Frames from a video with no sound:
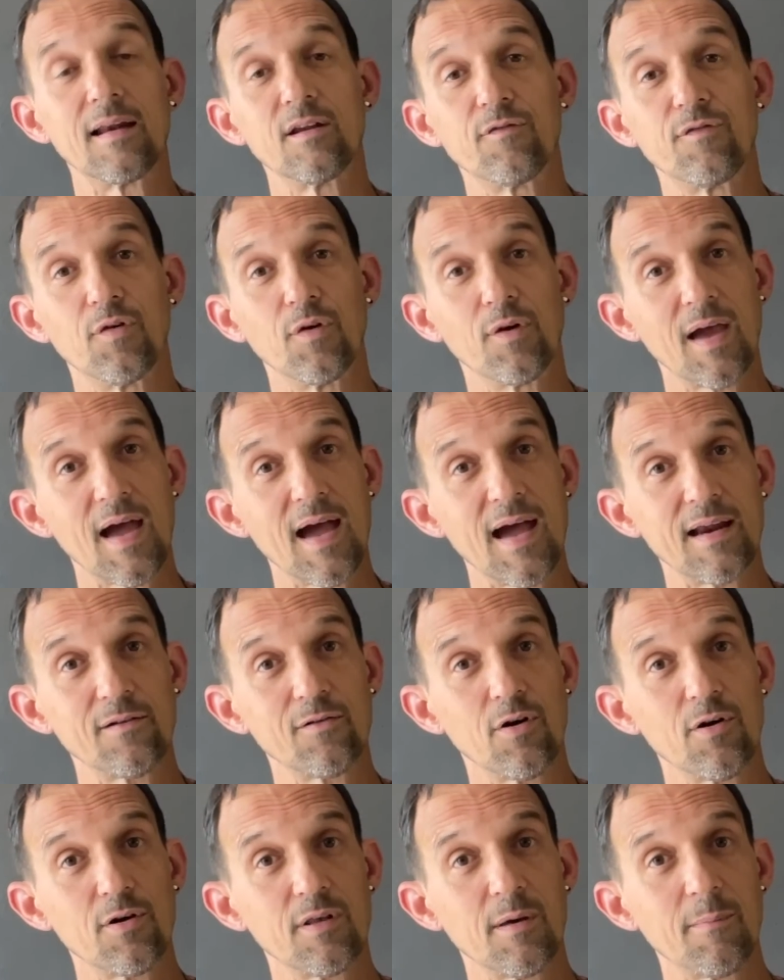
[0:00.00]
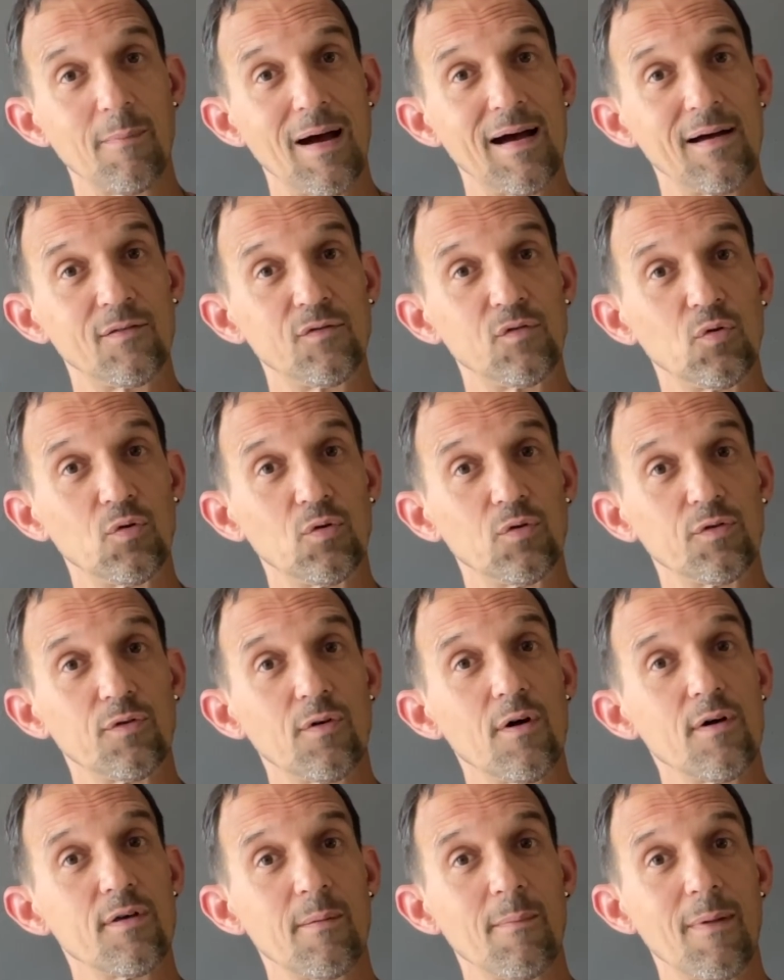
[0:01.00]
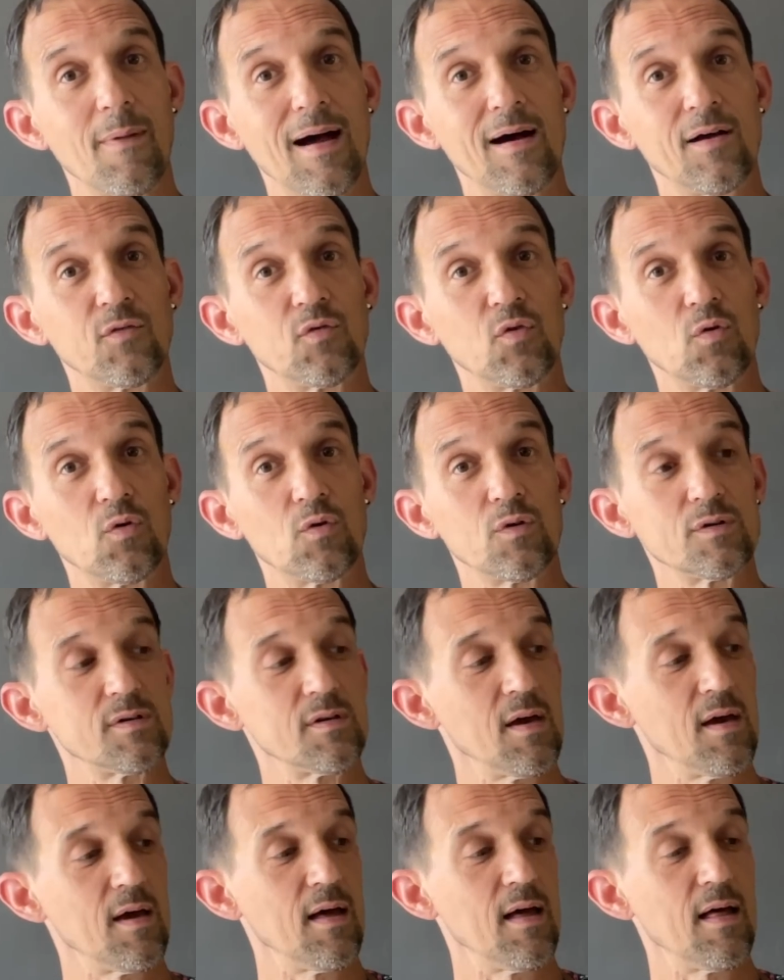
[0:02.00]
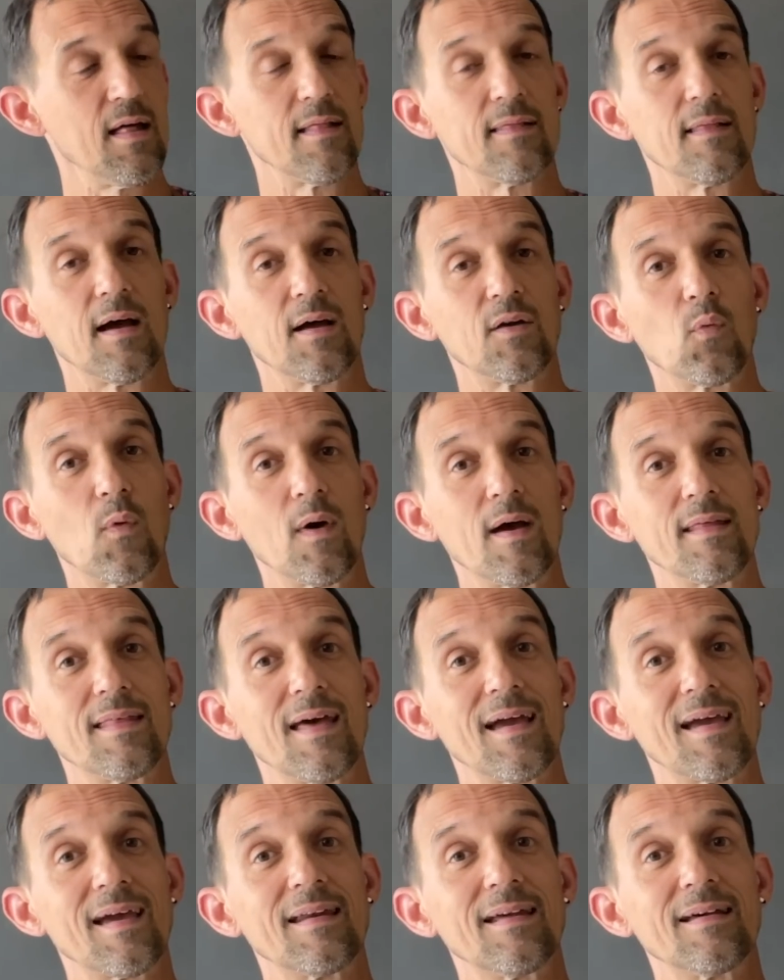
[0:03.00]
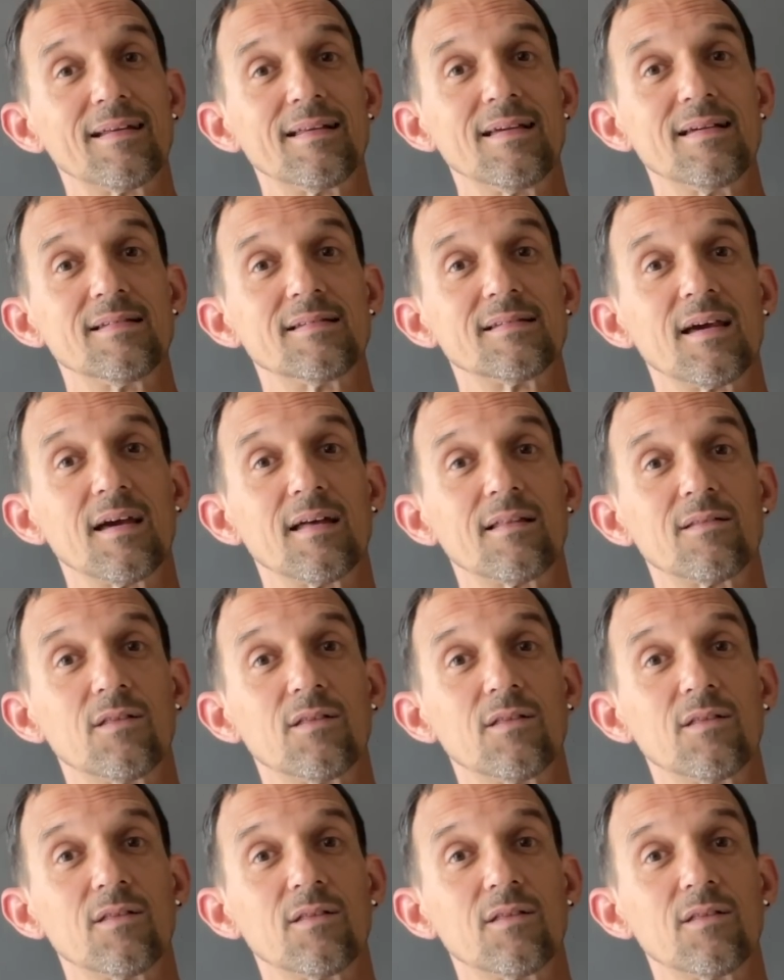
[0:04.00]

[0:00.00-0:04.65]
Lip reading: if you can grow them outdoors, grow them outdoors. That way they can at least get